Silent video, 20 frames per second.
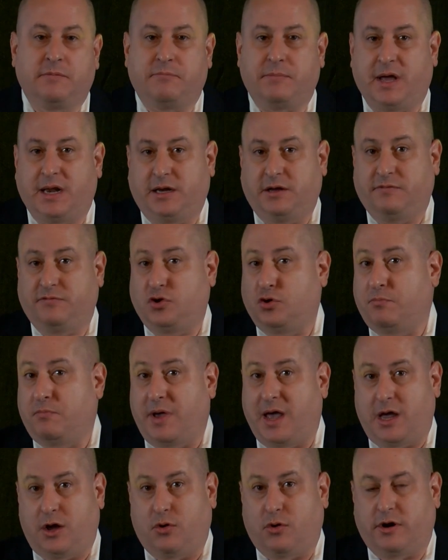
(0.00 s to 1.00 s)
Many of you
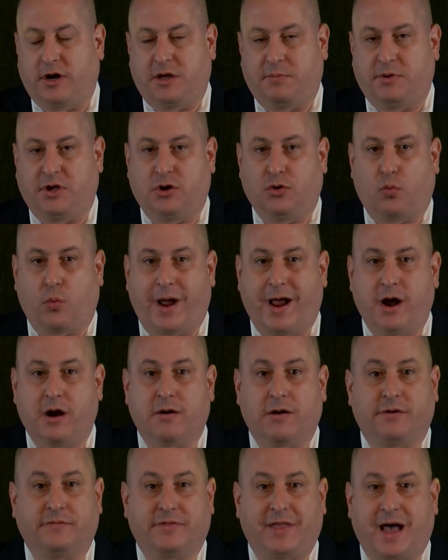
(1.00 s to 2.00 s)
may already be
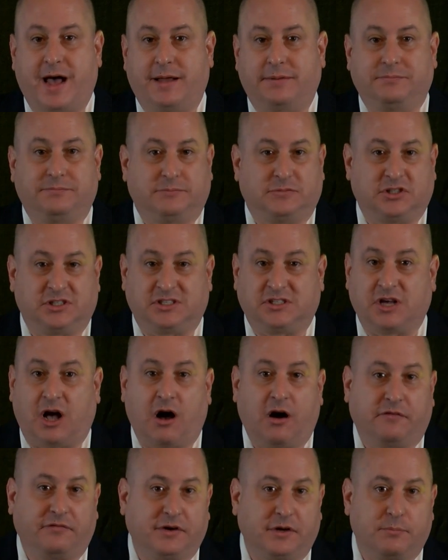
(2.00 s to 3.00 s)
aware of that
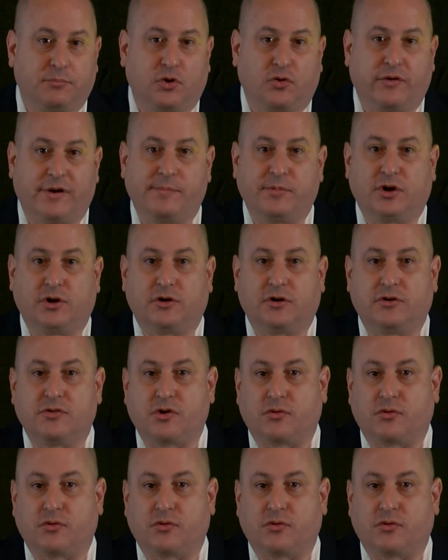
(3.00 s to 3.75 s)
dissolving perimeter,